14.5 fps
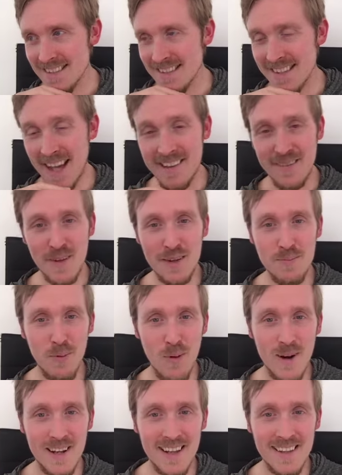Lots of
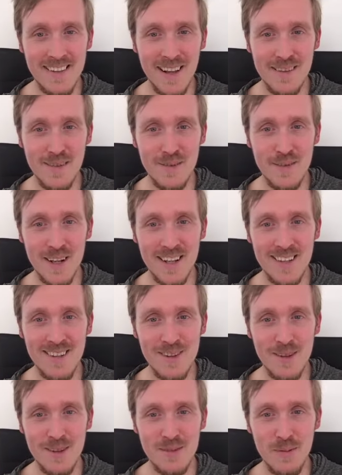exploring and lots of study to do
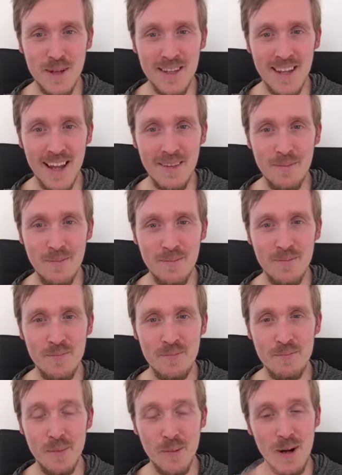this weekend.
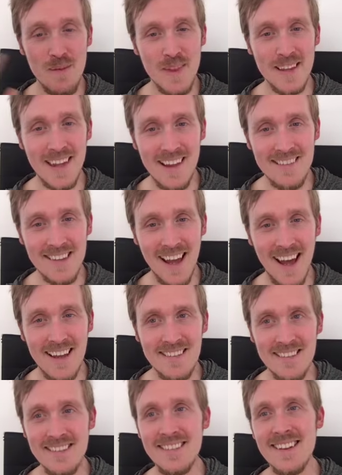Whatever the case,
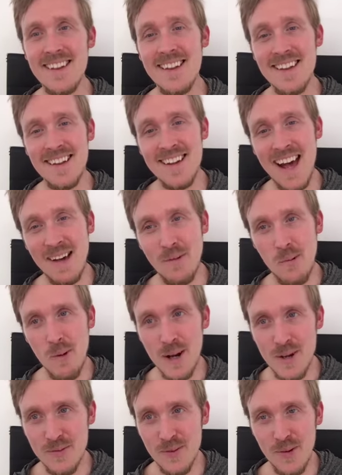guys, have a
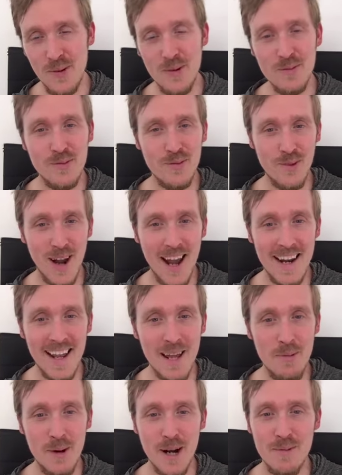wonderful
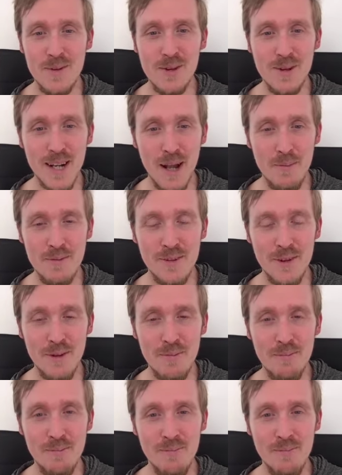Friday, whatever you get up to.